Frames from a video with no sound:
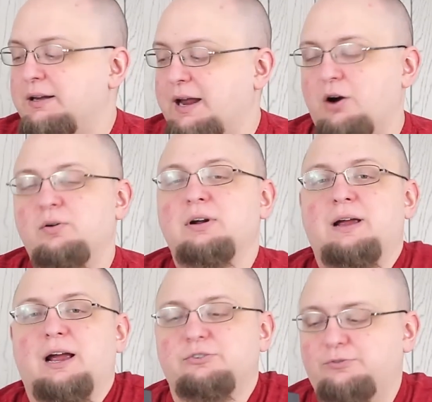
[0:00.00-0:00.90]
Now,
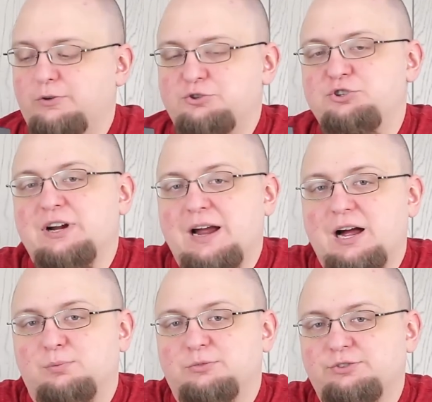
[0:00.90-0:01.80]
as for
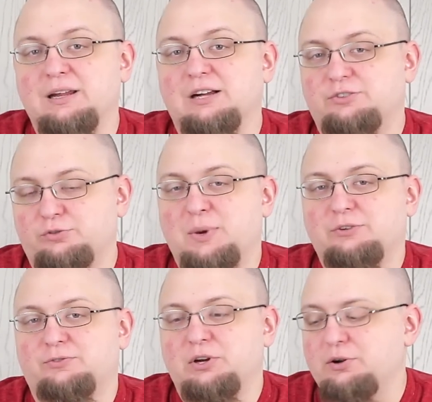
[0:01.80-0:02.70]
GMs, yes, it's
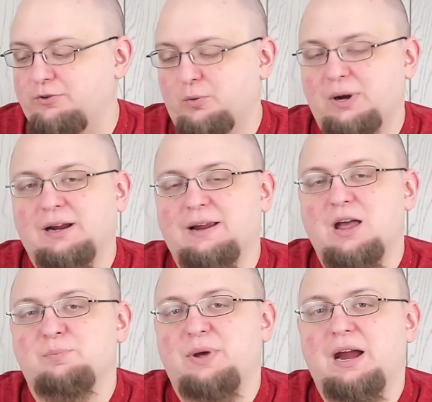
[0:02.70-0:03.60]
best for you if you're running a
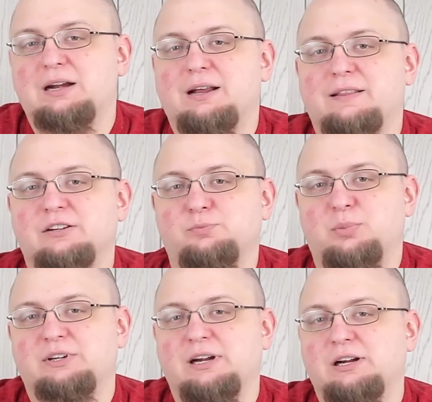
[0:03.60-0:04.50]
campaign in this
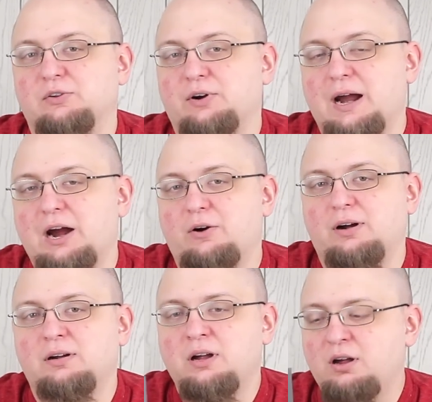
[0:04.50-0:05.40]
particular
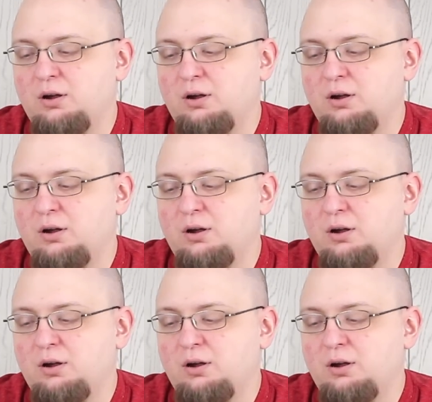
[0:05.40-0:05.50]
era,